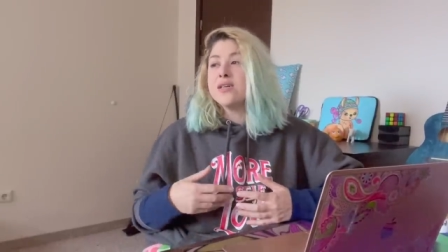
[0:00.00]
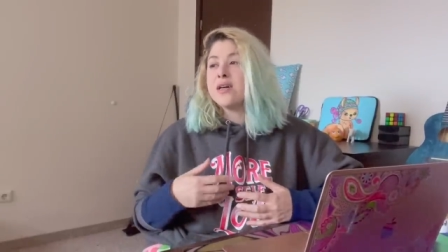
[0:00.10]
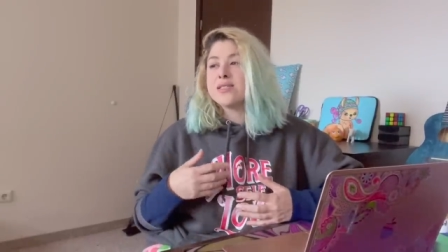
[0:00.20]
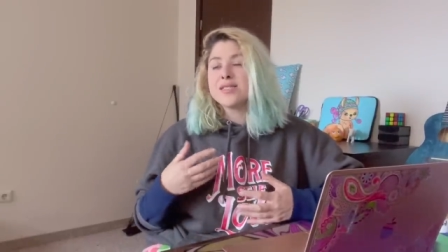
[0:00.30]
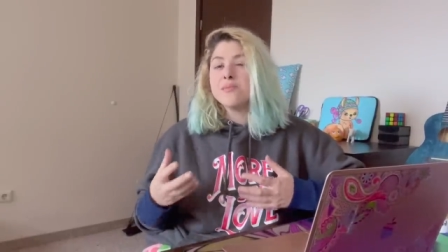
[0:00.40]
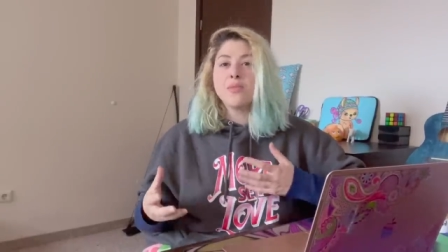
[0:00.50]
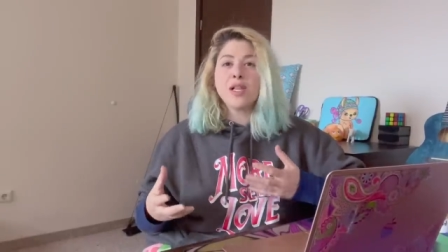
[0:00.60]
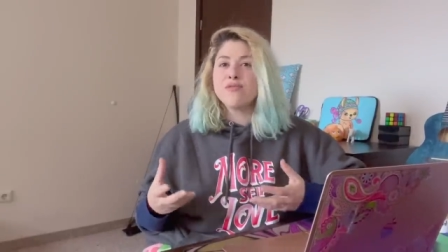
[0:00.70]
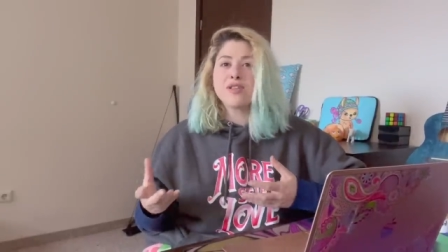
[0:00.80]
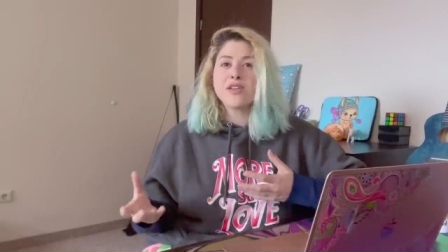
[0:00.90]
assemble
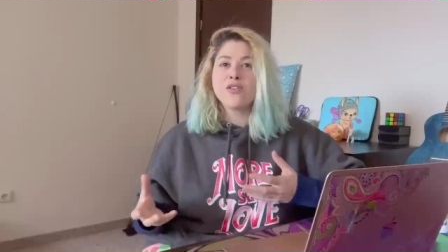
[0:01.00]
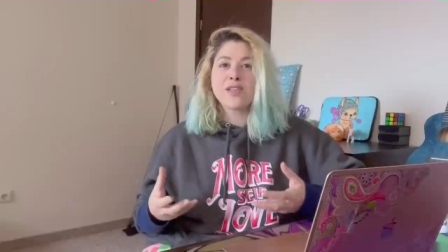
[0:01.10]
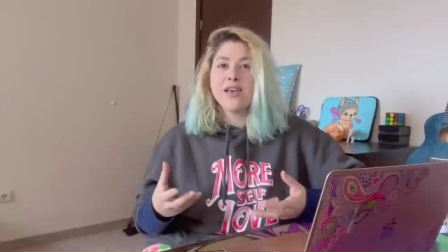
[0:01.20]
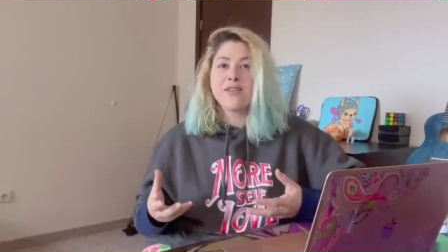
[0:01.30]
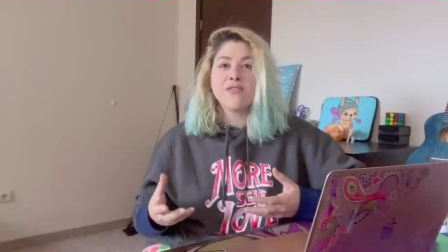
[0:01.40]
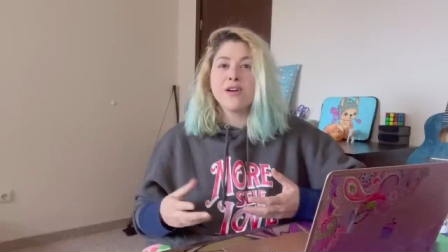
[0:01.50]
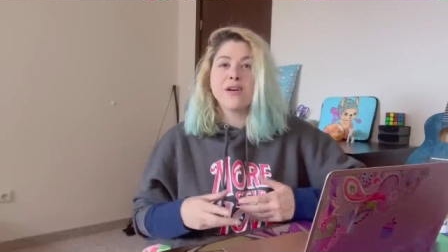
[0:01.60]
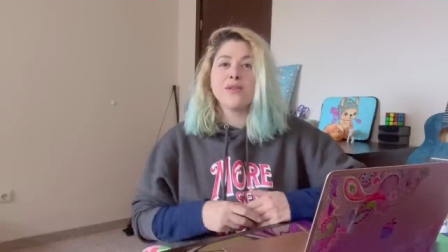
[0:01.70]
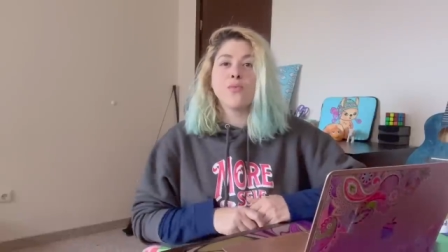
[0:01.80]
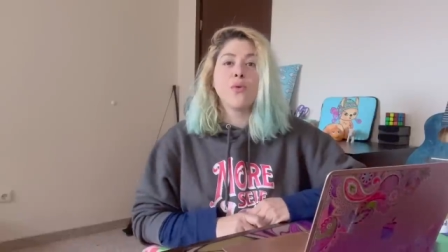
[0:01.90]
everything on Canva
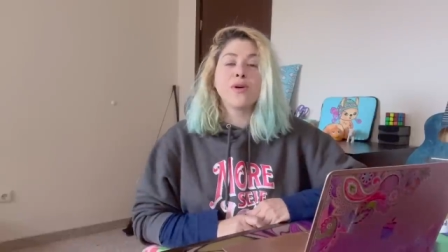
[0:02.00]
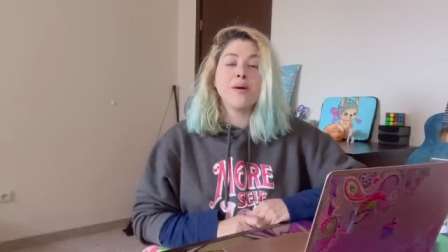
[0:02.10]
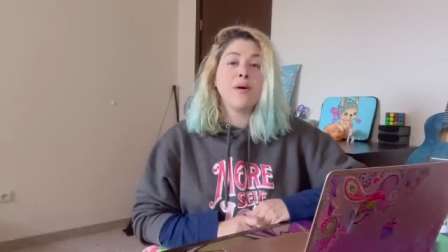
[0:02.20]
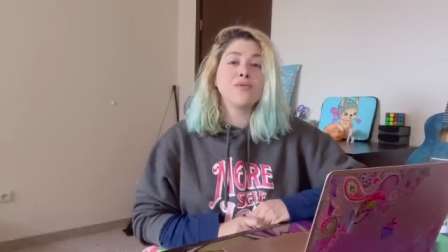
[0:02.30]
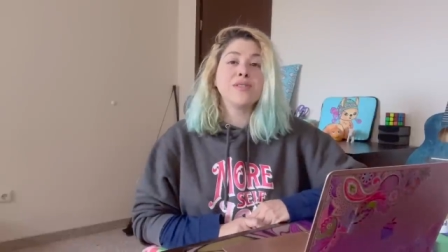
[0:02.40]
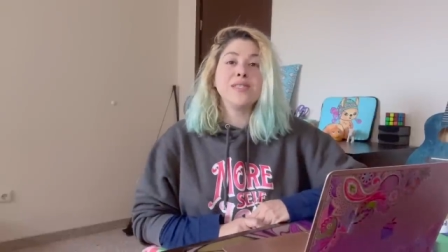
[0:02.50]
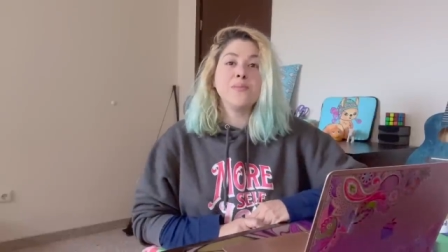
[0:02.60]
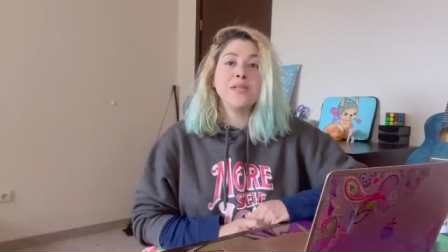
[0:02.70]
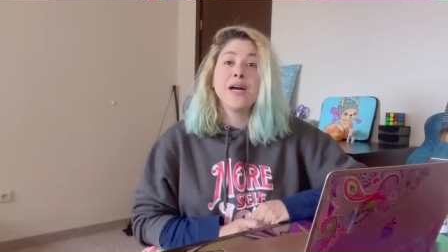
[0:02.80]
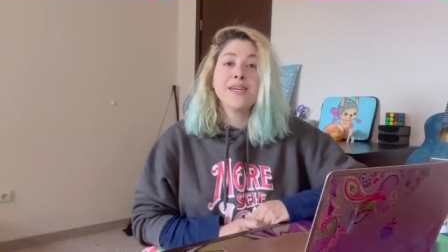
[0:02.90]
and worry about D
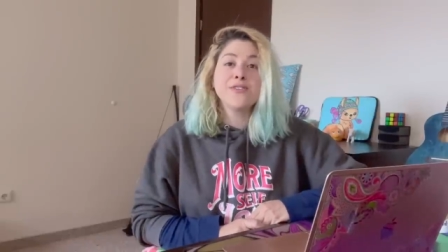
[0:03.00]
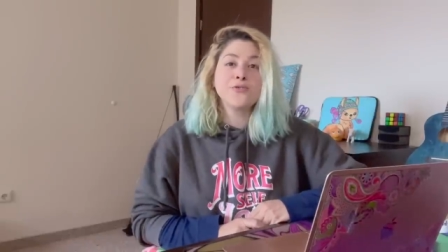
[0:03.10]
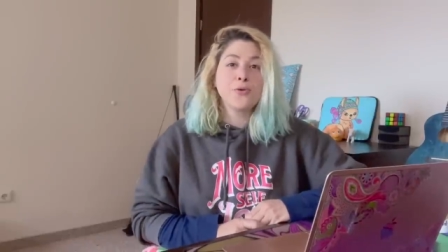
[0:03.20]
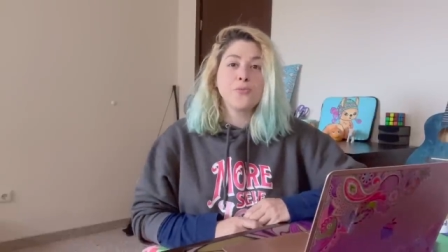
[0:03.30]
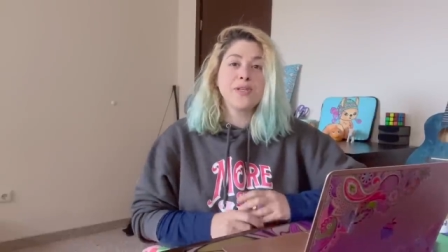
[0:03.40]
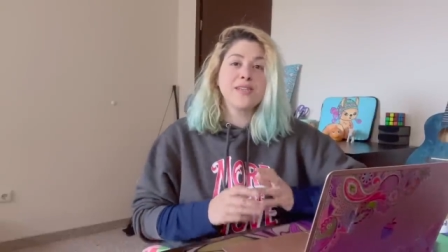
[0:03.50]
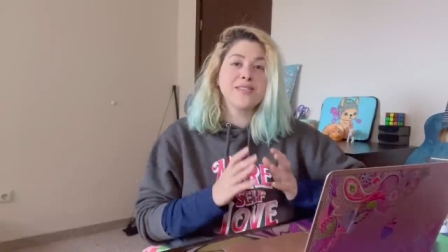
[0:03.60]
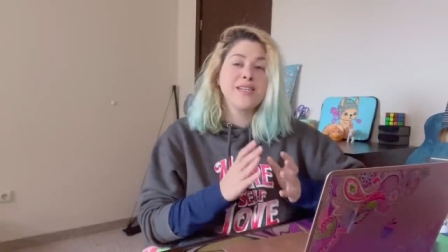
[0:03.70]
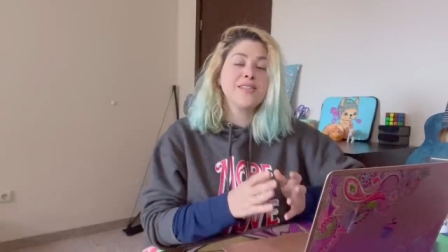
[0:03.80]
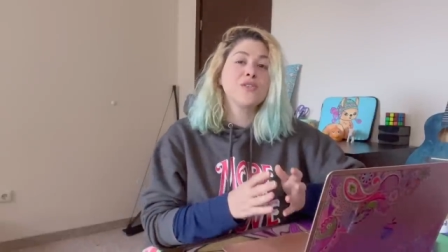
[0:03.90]
P I control,
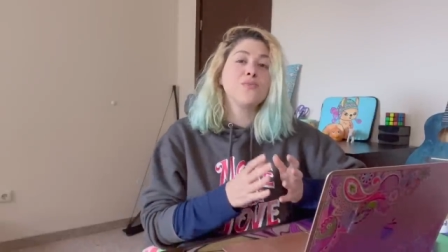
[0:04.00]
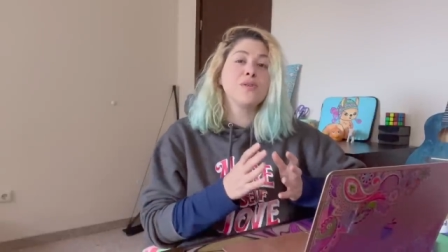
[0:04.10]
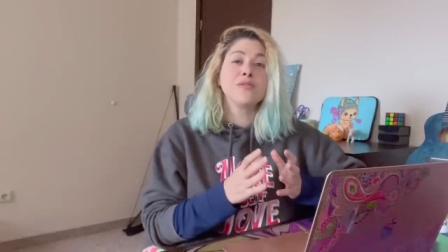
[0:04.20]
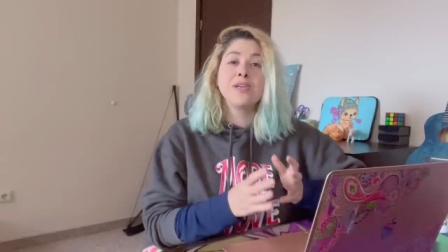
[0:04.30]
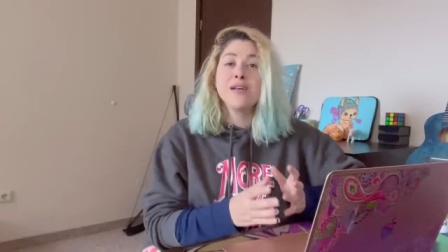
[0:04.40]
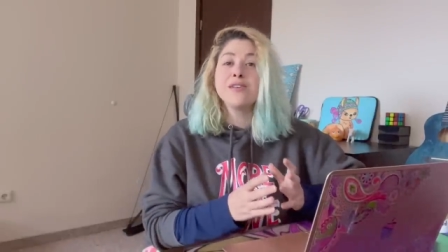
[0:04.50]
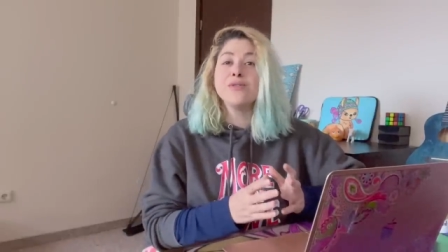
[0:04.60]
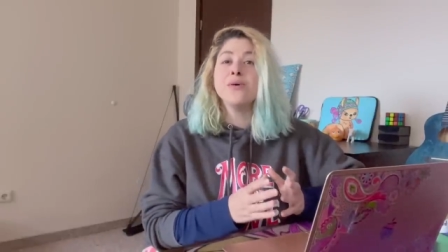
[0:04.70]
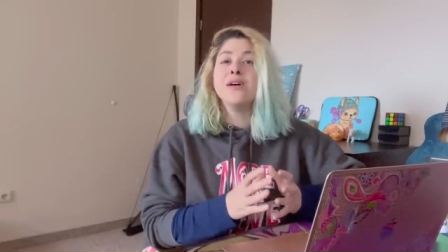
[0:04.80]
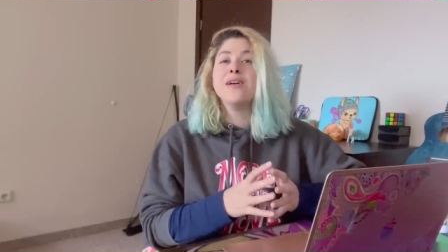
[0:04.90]
because Zazzle will tell
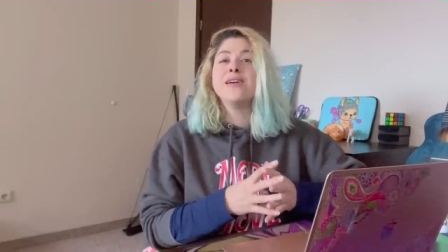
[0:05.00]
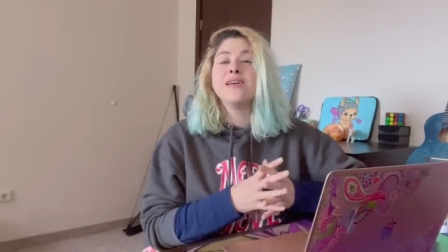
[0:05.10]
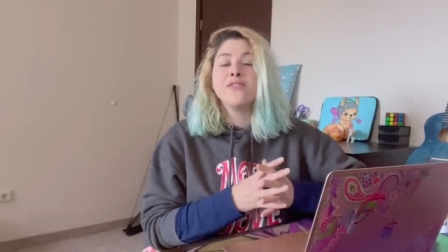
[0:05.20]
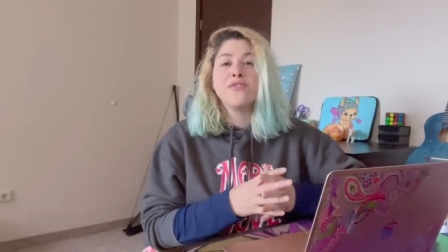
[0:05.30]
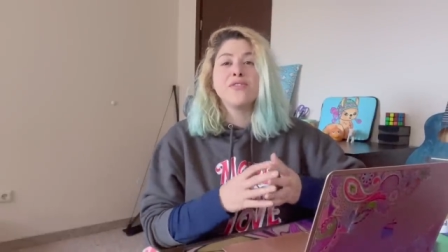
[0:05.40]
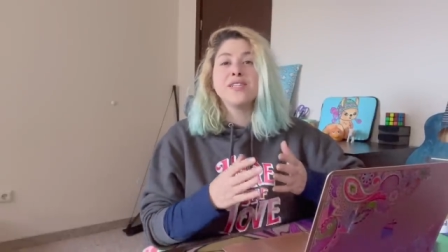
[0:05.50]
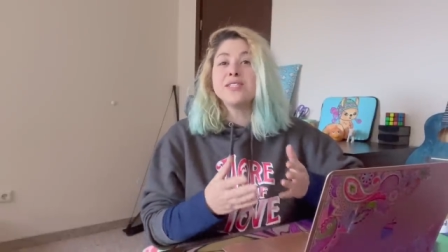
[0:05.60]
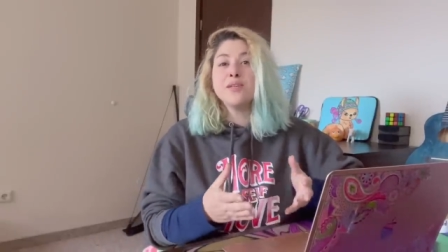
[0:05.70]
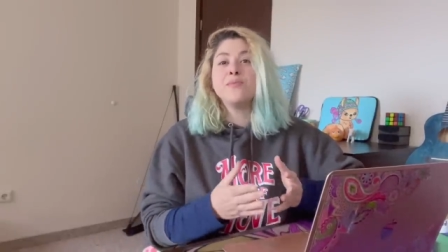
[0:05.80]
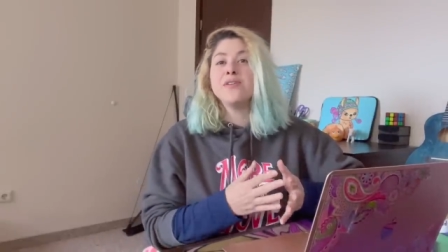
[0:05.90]
you if the
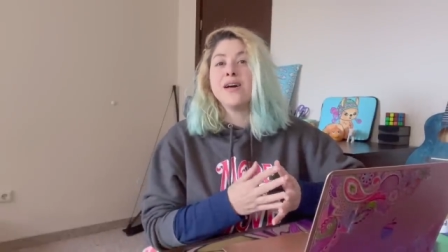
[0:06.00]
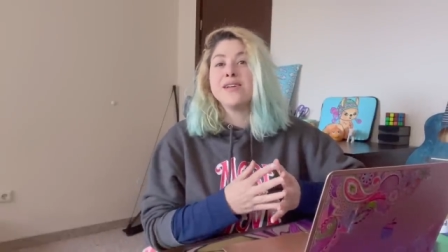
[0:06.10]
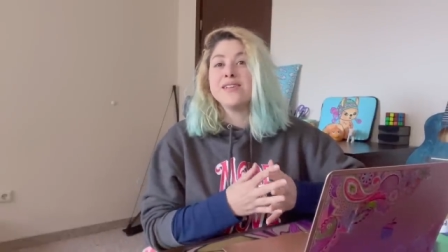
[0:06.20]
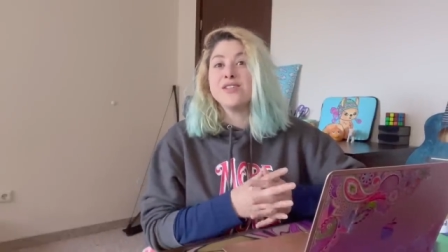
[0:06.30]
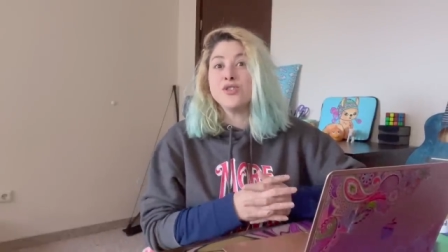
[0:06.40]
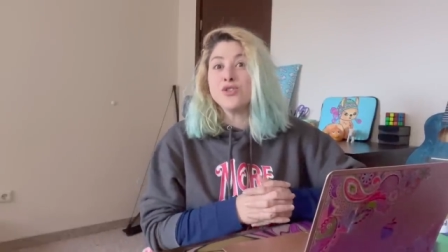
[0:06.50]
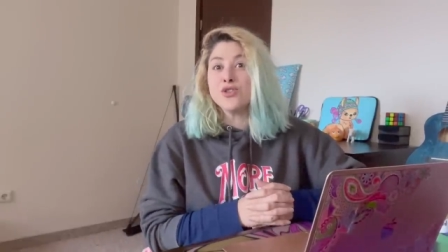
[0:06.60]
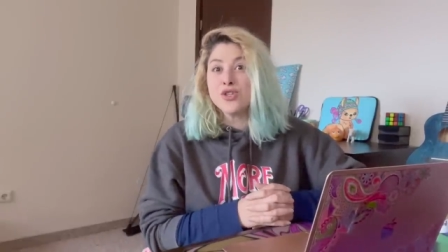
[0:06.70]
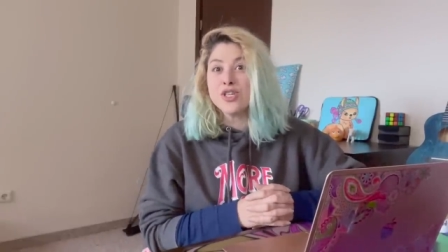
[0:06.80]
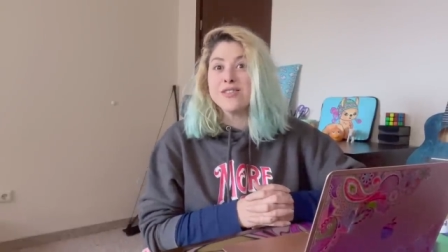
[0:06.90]
D P I is
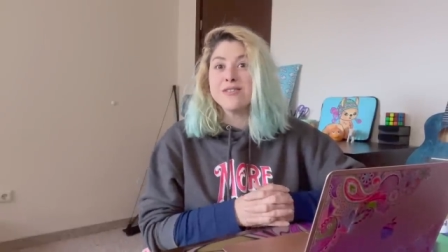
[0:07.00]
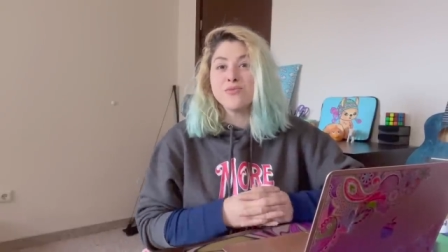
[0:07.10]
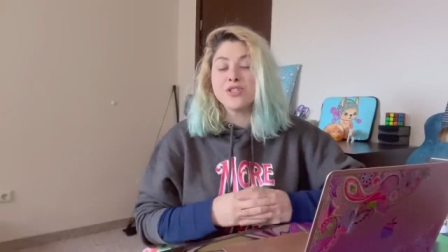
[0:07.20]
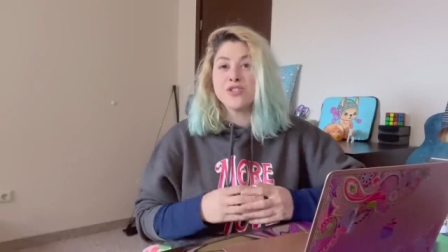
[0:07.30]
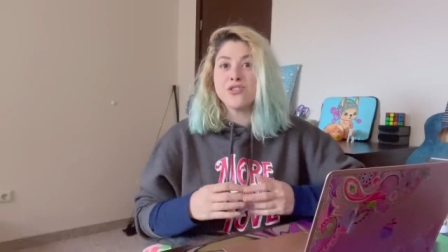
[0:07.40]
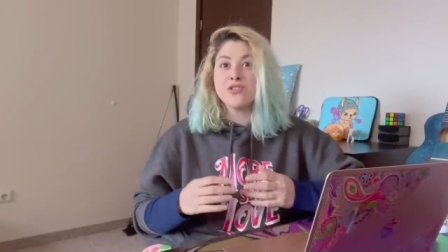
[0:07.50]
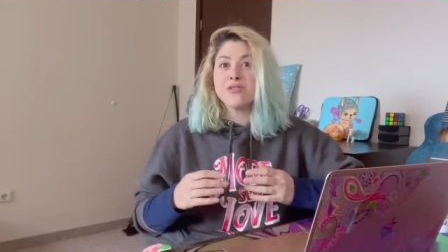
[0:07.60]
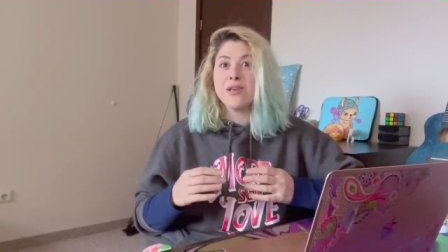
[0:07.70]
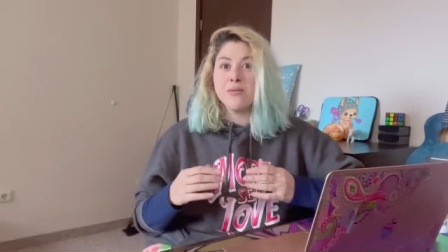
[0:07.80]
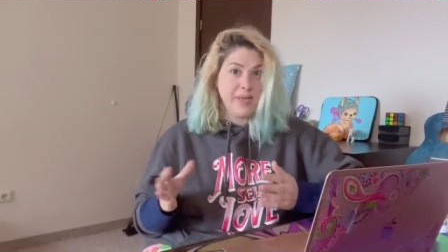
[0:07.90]
good, which is
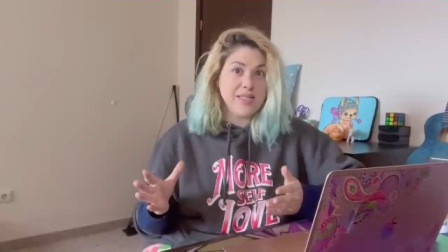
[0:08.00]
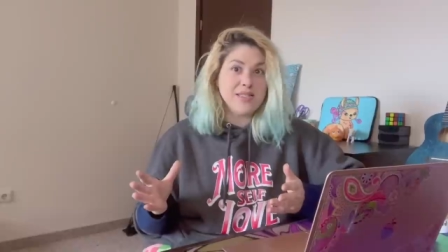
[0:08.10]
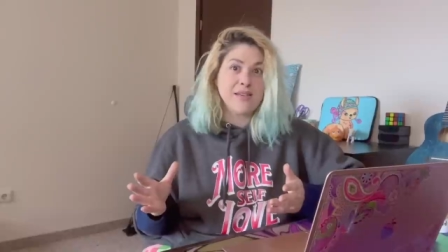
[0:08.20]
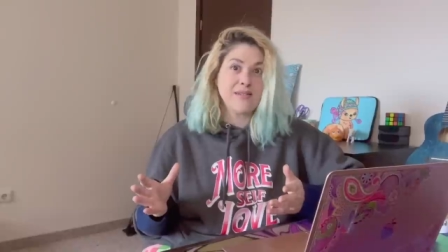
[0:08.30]
amazing.